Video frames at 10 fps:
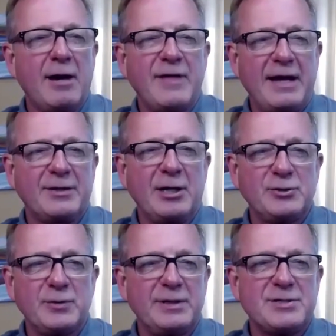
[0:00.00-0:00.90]
I love that
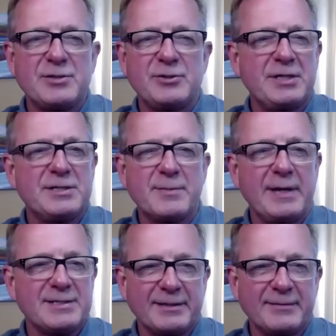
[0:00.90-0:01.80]
country. The sushi is
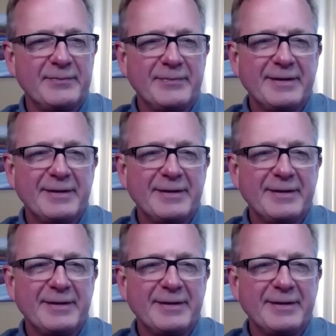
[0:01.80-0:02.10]
amazing.